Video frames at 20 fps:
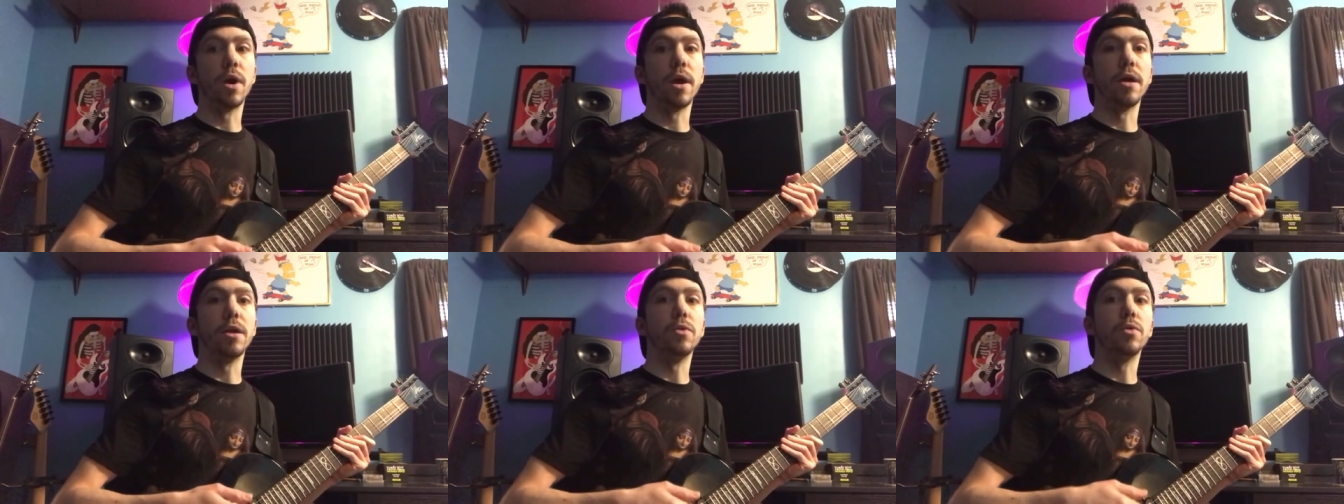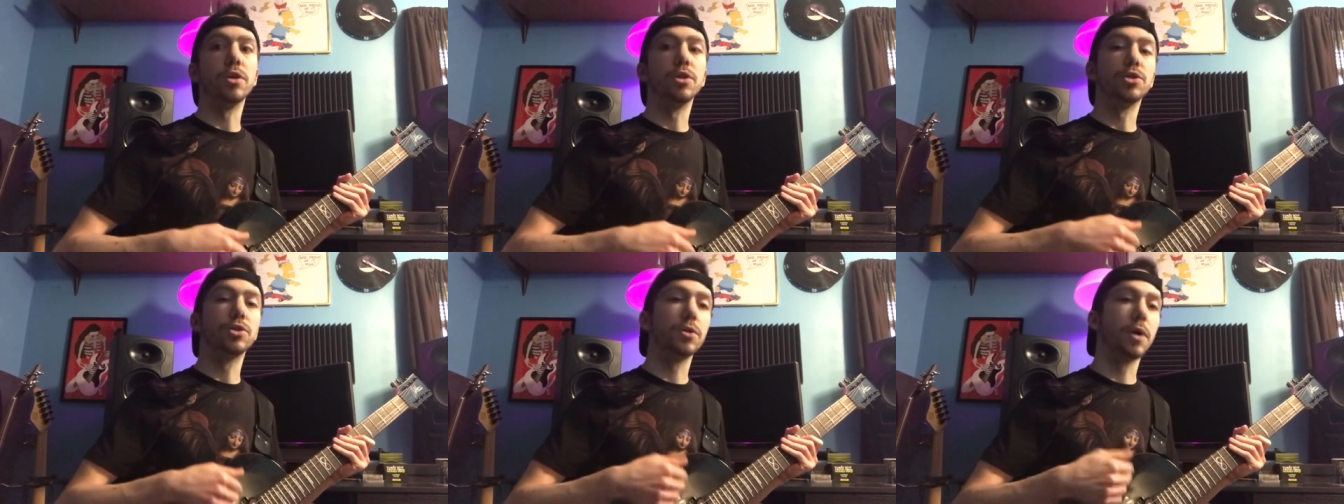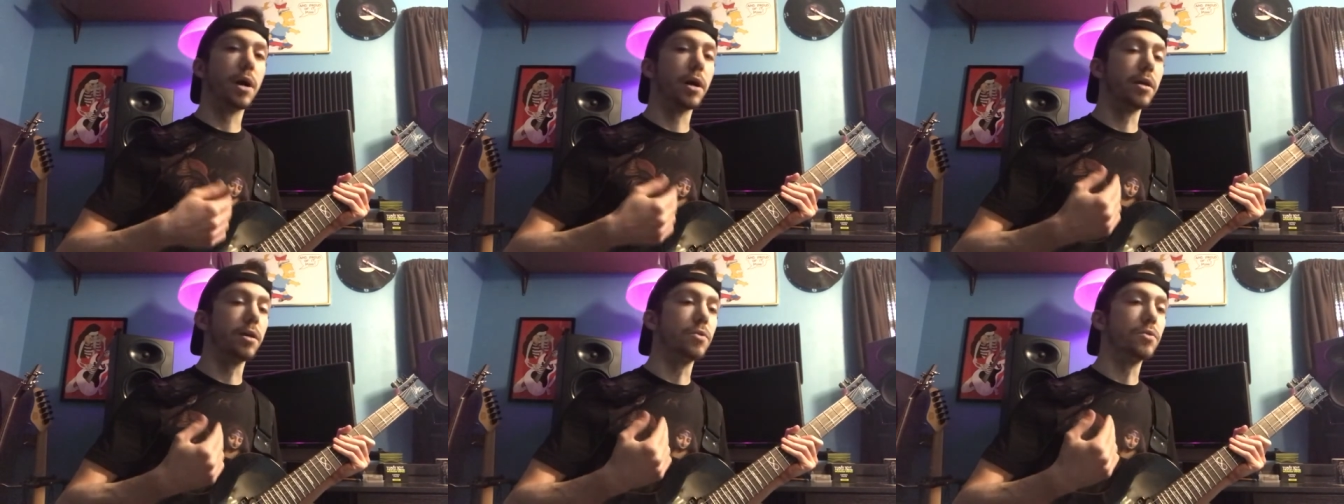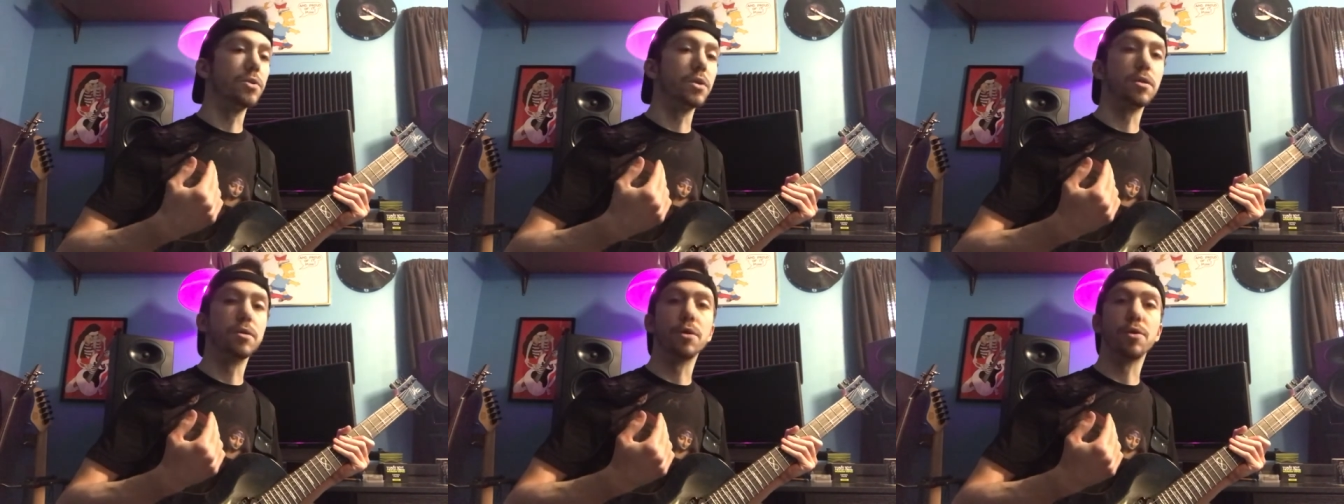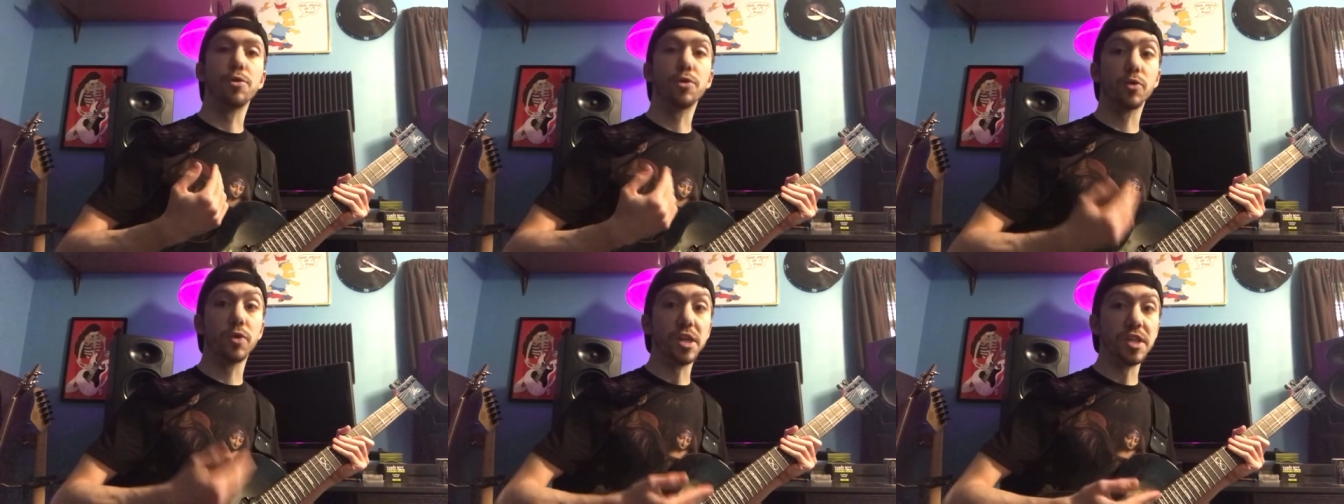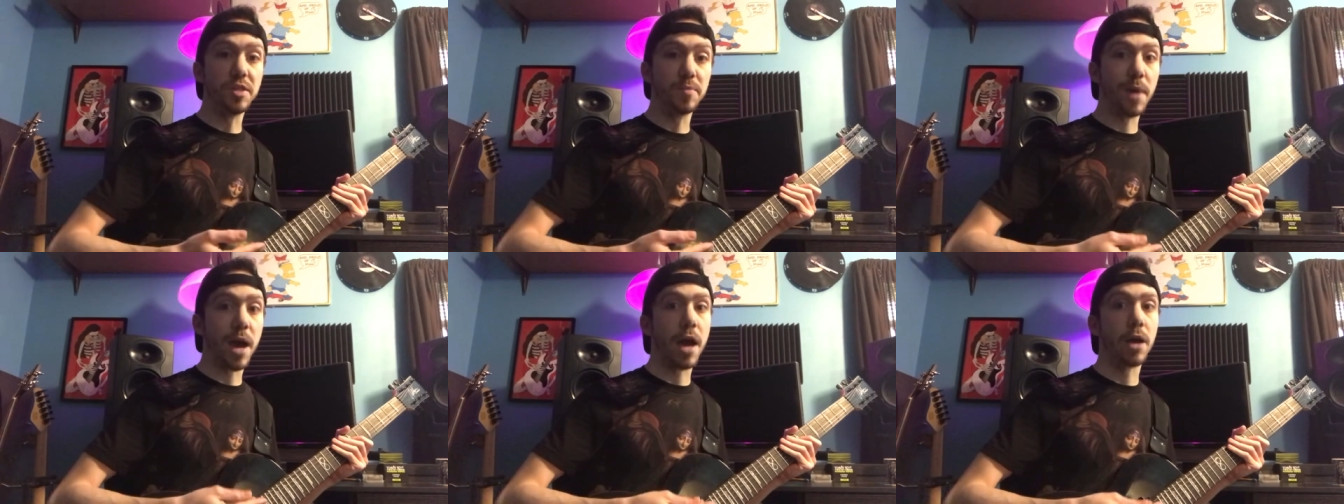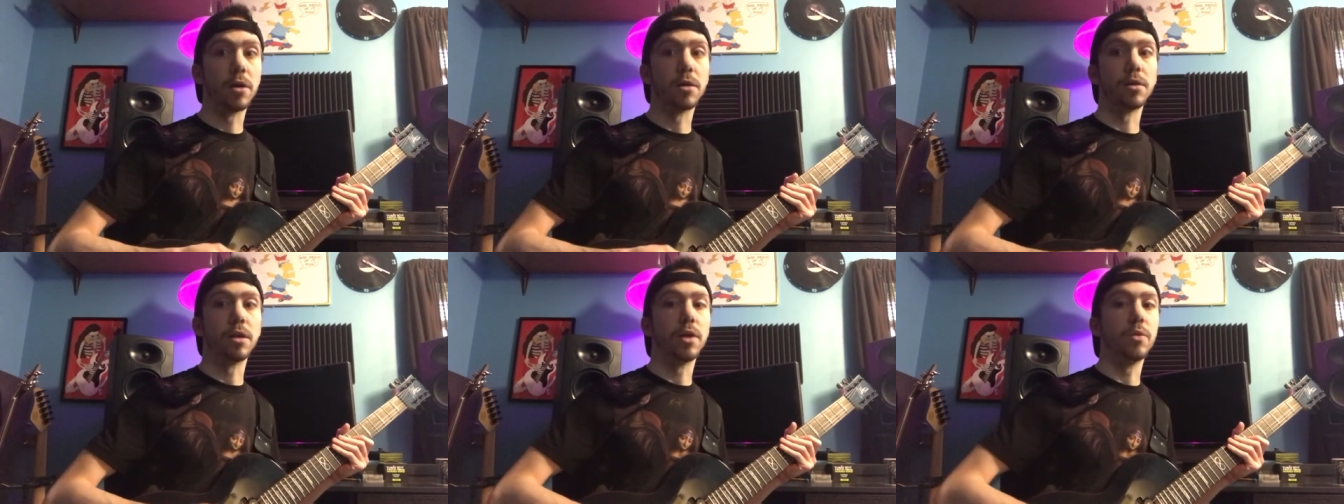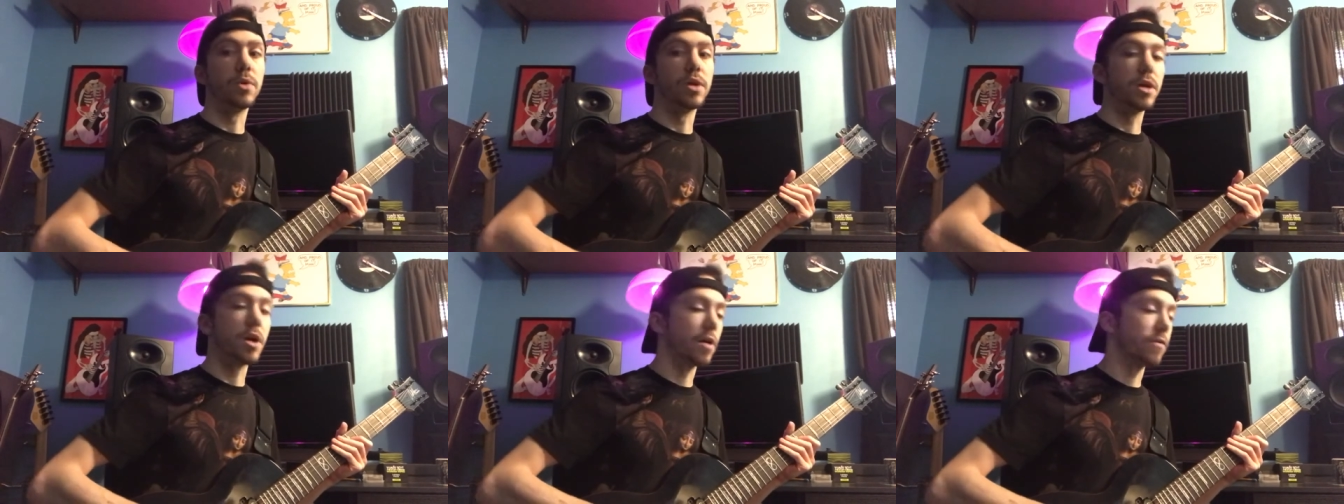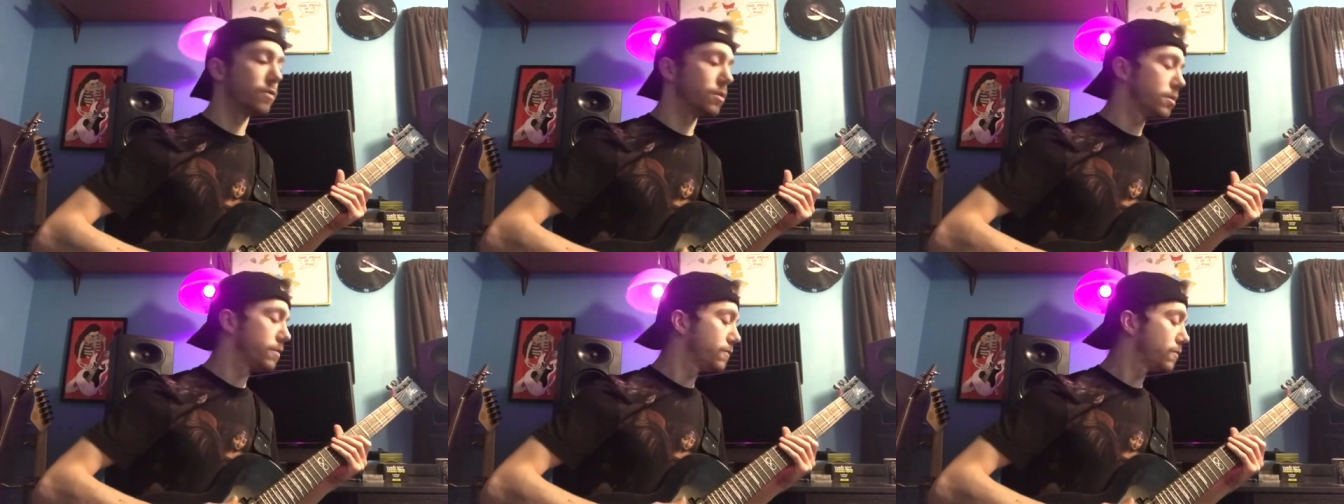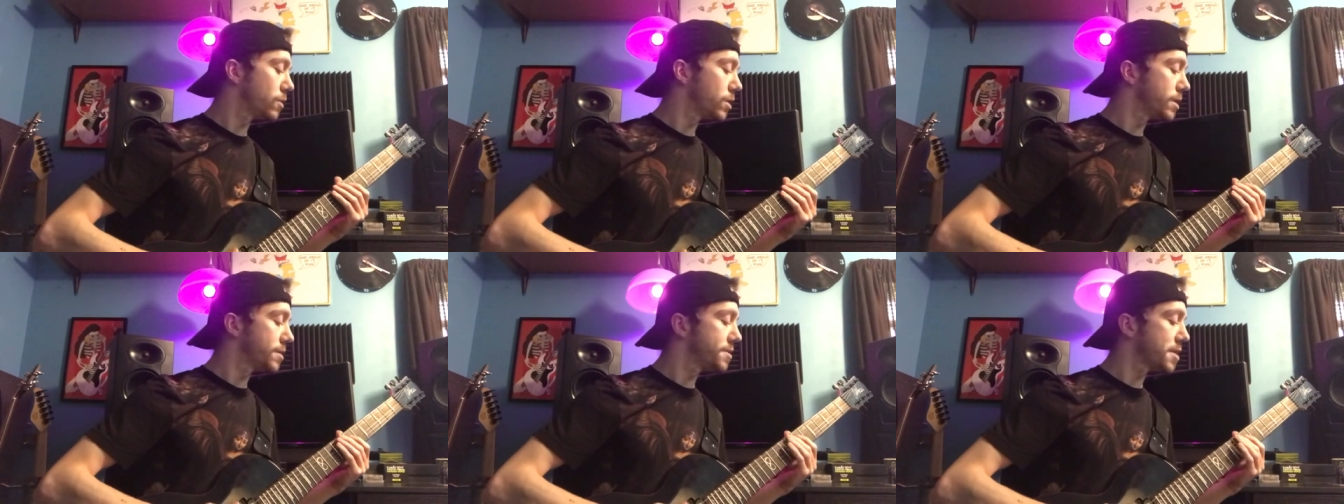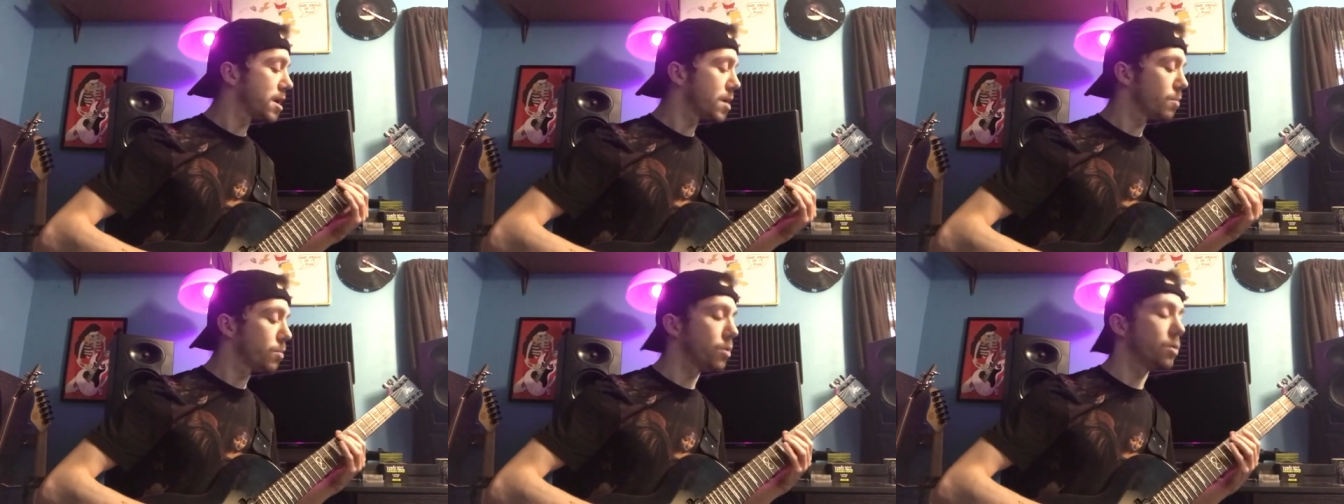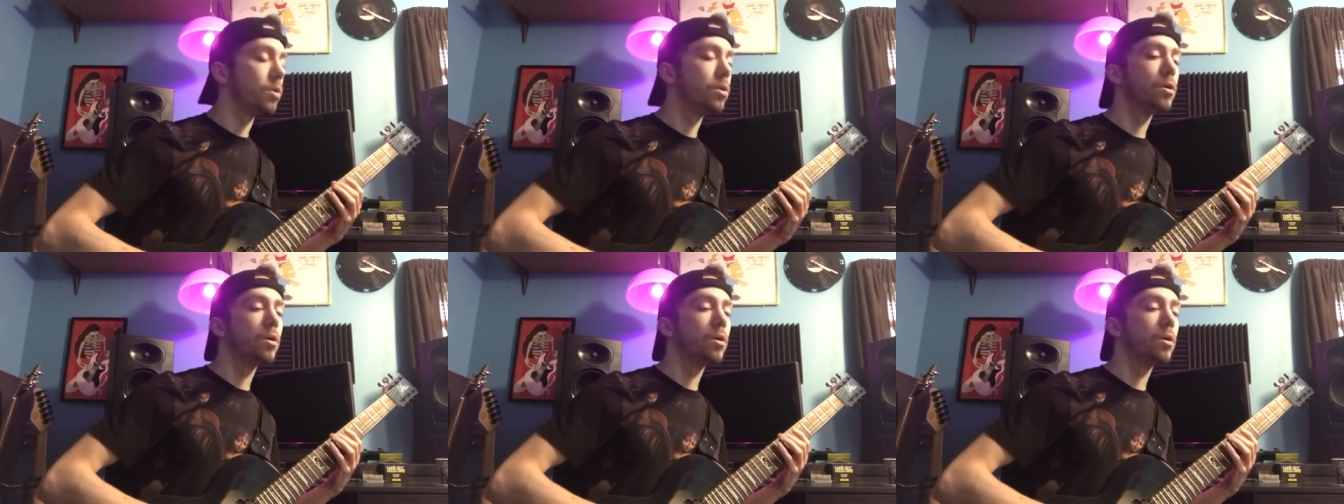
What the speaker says: You can try using the threes pattern that we covered, for example.